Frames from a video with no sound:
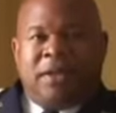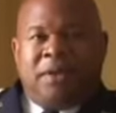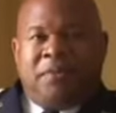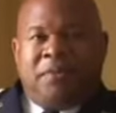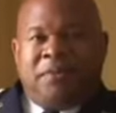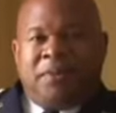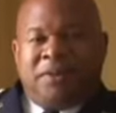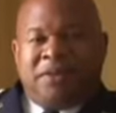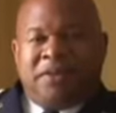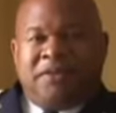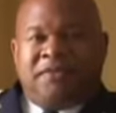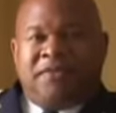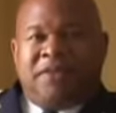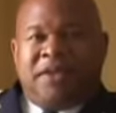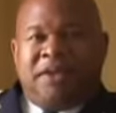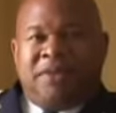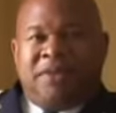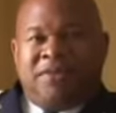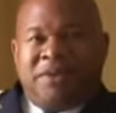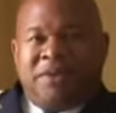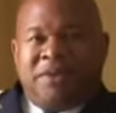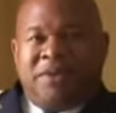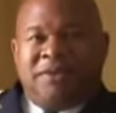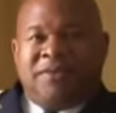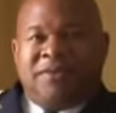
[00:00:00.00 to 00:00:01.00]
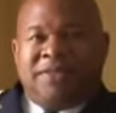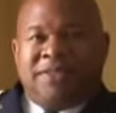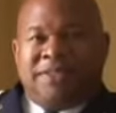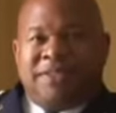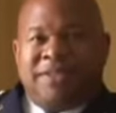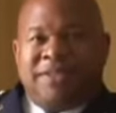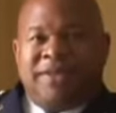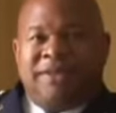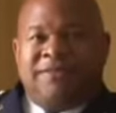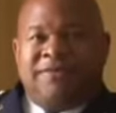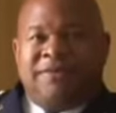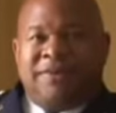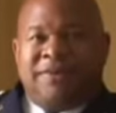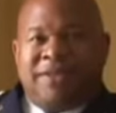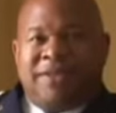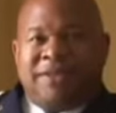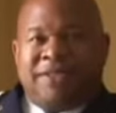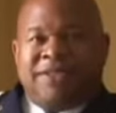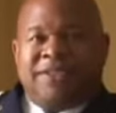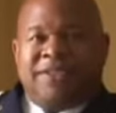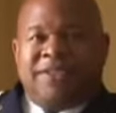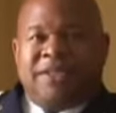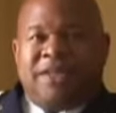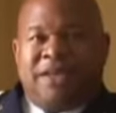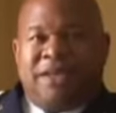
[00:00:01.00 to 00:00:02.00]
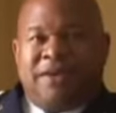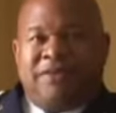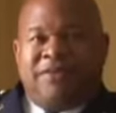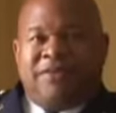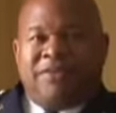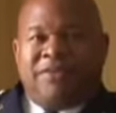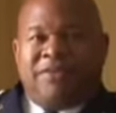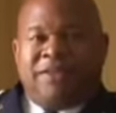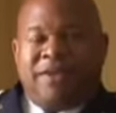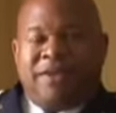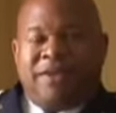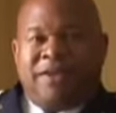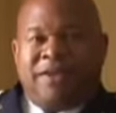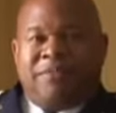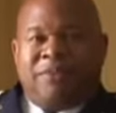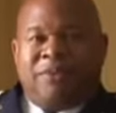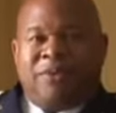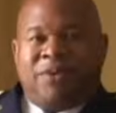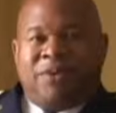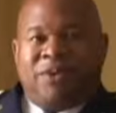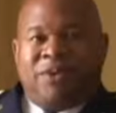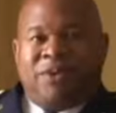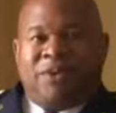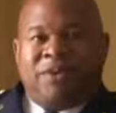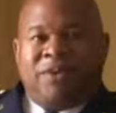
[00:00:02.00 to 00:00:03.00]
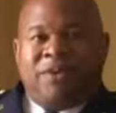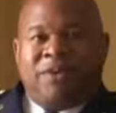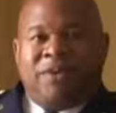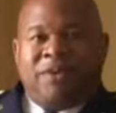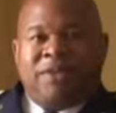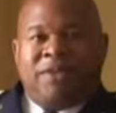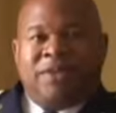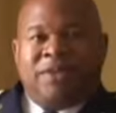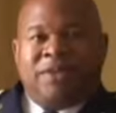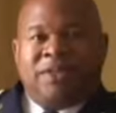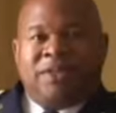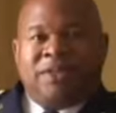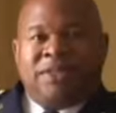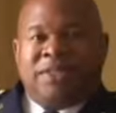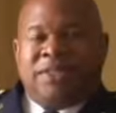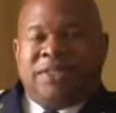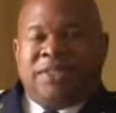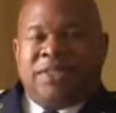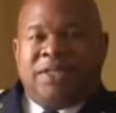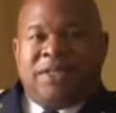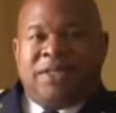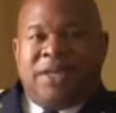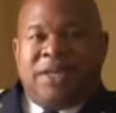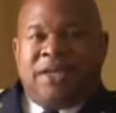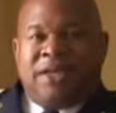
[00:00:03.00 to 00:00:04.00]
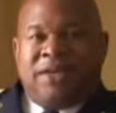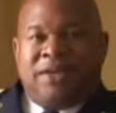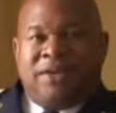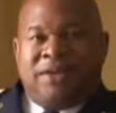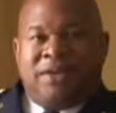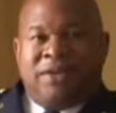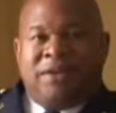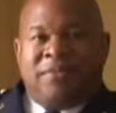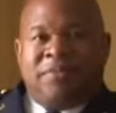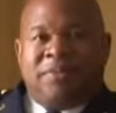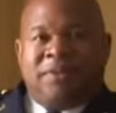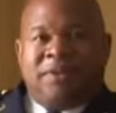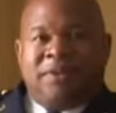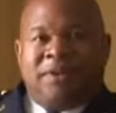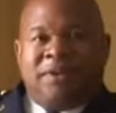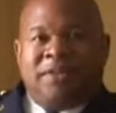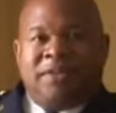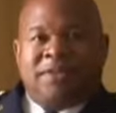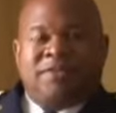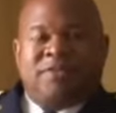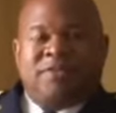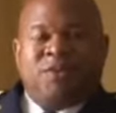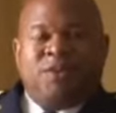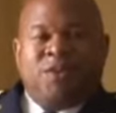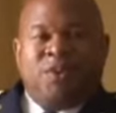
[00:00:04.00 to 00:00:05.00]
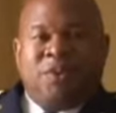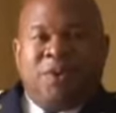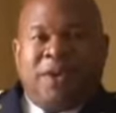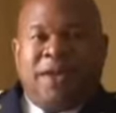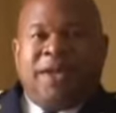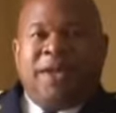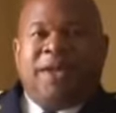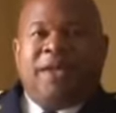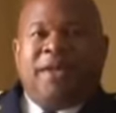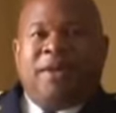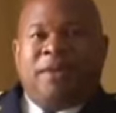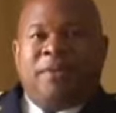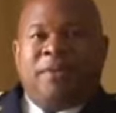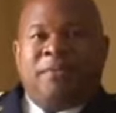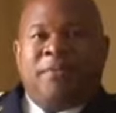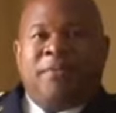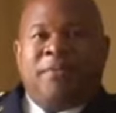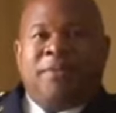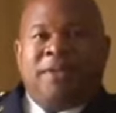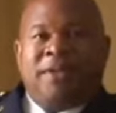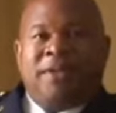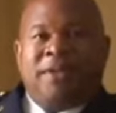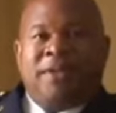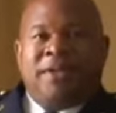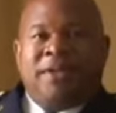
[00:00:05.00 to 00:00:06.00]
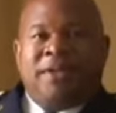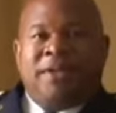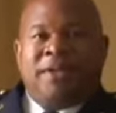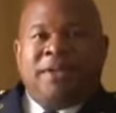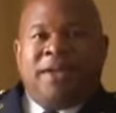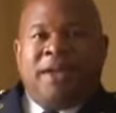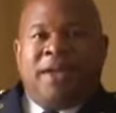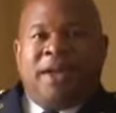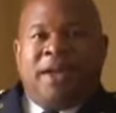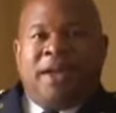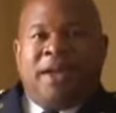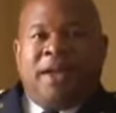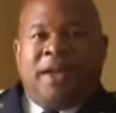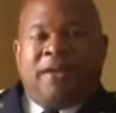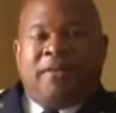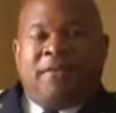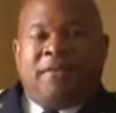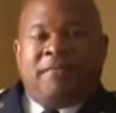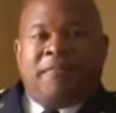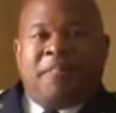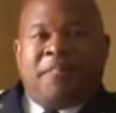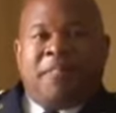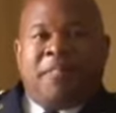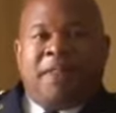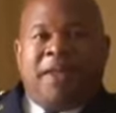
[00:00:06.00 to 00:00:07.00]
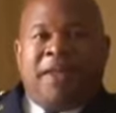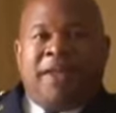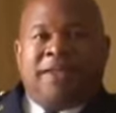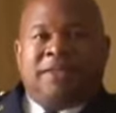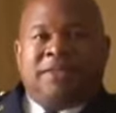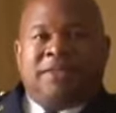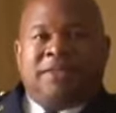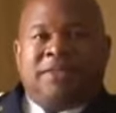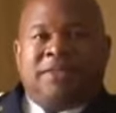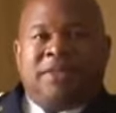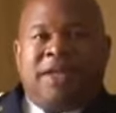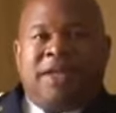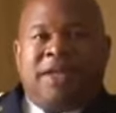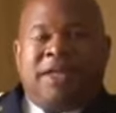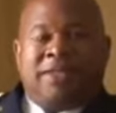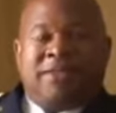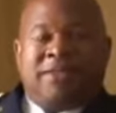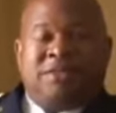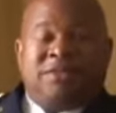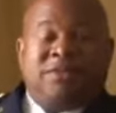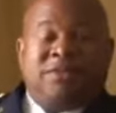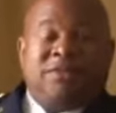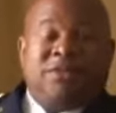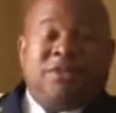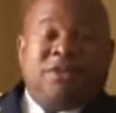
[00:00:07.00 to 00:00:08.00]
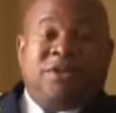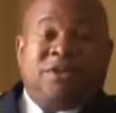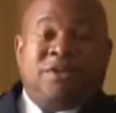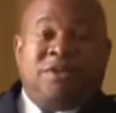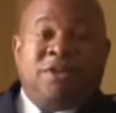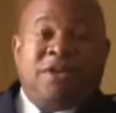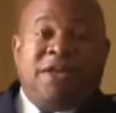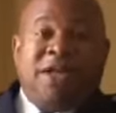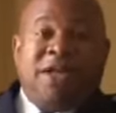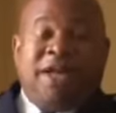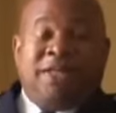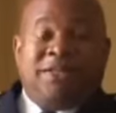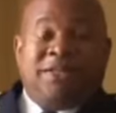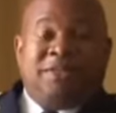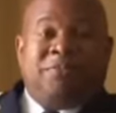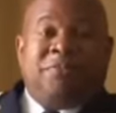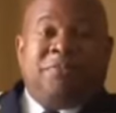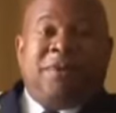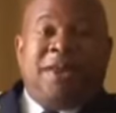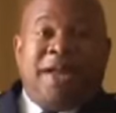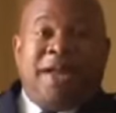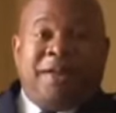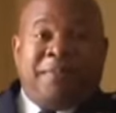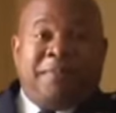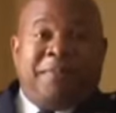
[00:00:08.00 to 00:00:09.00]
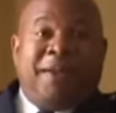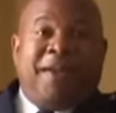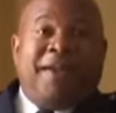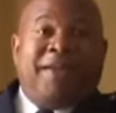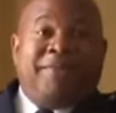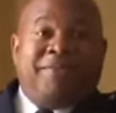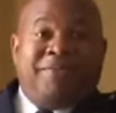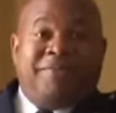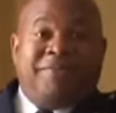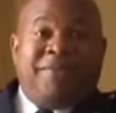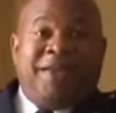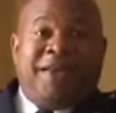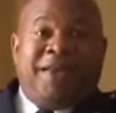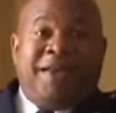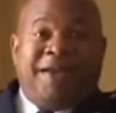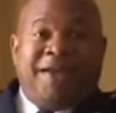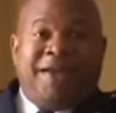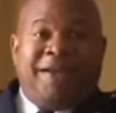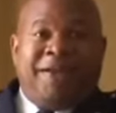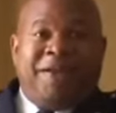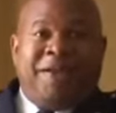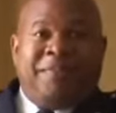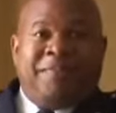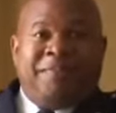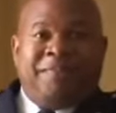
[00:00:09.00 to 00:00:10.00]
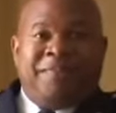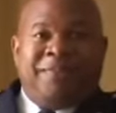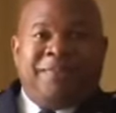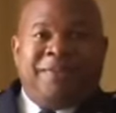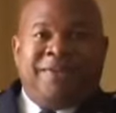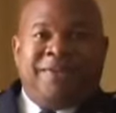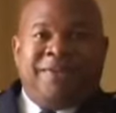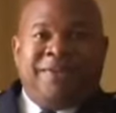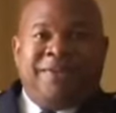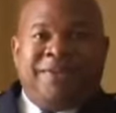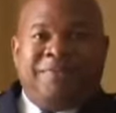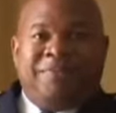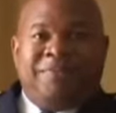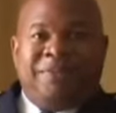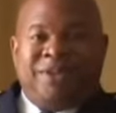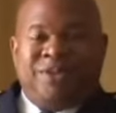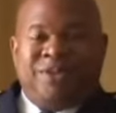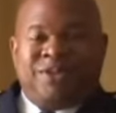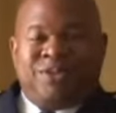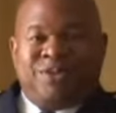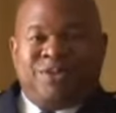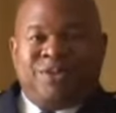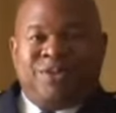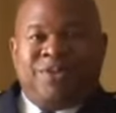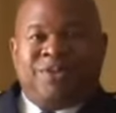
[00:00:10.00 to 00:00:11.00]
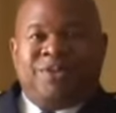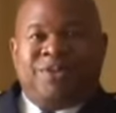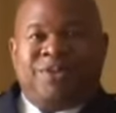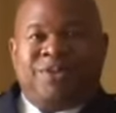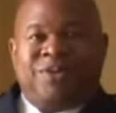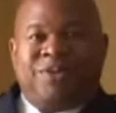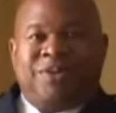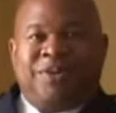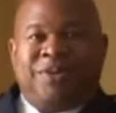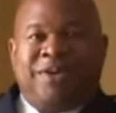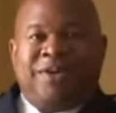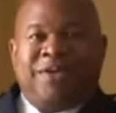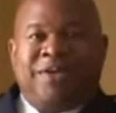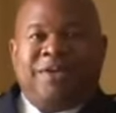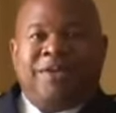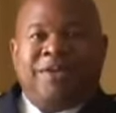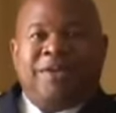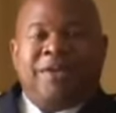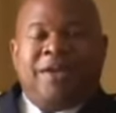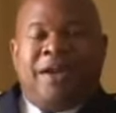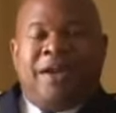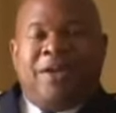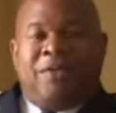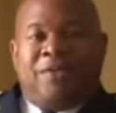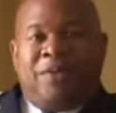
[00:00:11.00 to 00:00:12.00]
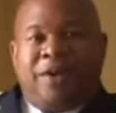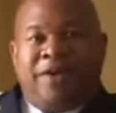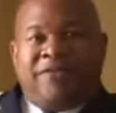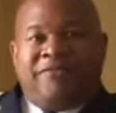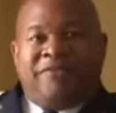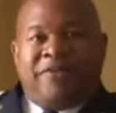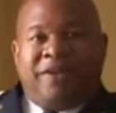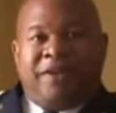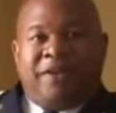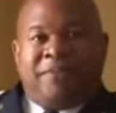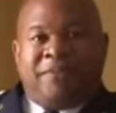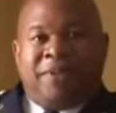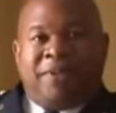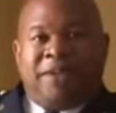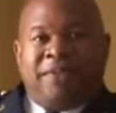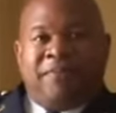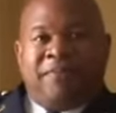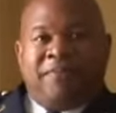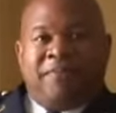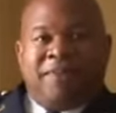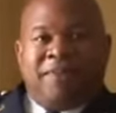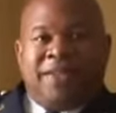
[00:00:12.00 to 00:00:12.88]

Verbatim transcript: I wonder if they really received what I just left with them or did they not hear it because of who I am um, as, as, the, as a black man that I am ministering to a, a white family.